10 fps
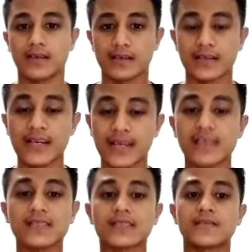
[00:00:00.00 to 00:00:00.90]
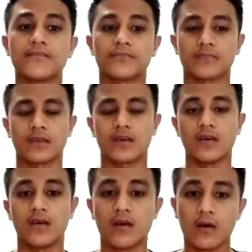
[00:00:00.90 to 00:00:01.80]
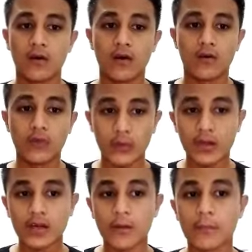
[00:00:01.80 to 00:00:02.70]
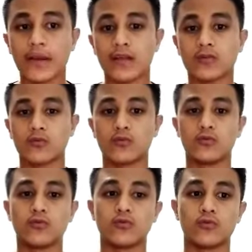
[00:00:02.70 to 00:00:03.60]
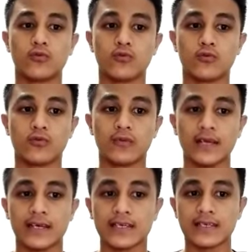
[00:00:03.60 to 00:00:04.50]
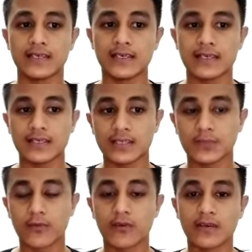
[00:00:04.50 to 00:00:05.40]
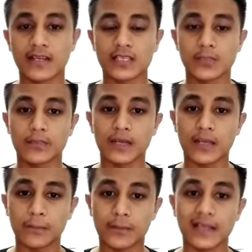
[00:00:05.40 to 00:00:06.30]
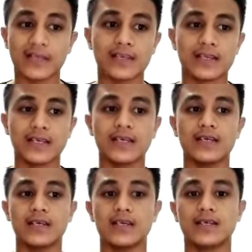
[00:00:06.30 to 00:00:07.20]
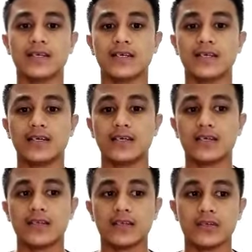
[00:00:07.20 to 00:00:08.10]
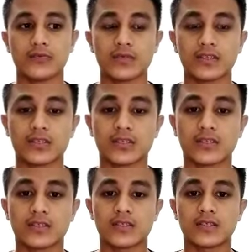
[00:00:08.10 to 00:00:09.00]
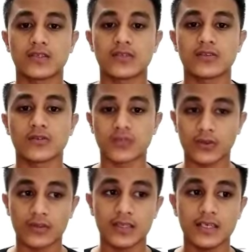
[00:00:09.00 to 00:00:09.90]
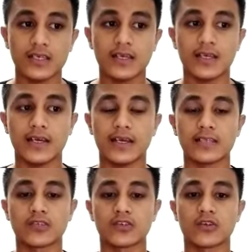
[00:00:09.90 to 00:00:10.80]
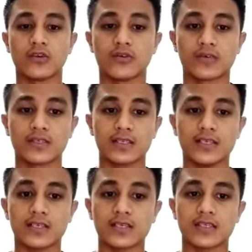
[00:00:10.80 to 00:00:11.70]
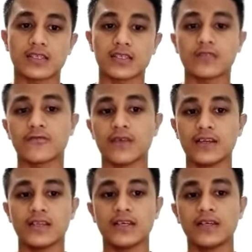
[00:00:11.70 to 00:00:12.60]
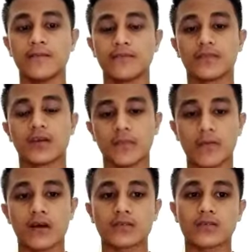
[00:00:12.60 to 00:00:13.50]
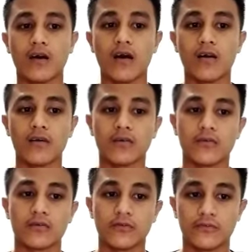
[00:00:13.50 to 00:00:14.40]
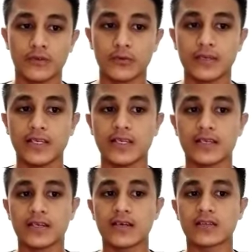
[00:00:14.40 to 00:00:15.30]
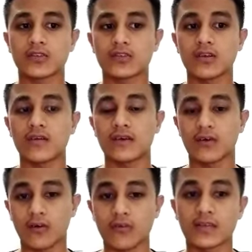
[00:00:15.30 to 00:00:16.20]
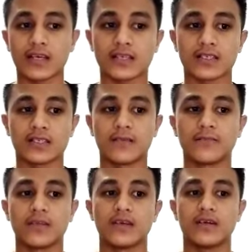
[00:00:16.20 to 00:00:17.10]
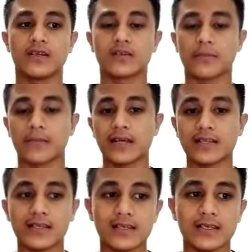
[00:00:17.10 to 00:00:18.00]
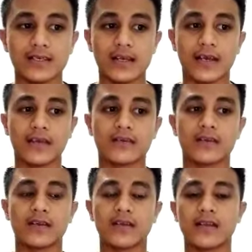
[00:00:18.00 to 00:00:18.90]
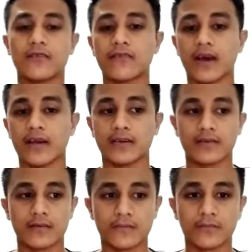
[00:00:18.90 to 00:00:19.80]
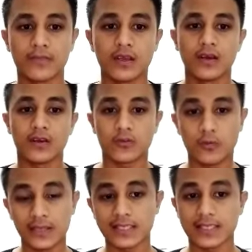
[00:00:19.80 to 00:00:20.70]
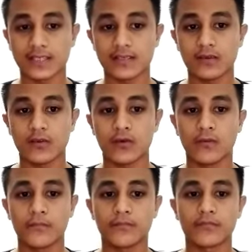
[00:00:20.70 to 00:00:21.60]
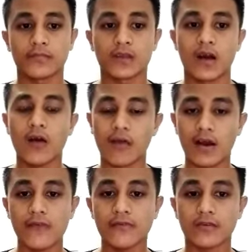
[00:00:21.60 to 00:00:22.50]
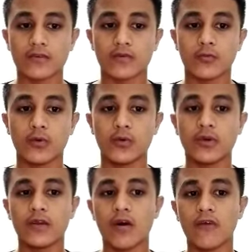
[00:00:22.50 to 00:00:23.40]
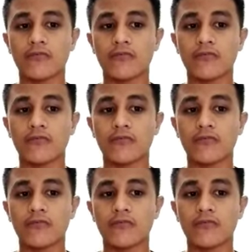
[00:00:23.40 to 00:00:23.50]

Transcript: The next, we will come back to the spondus practically language society and sociolinguistic research finding must all be within their social context, interpreted and redefined. To begin, however, we will of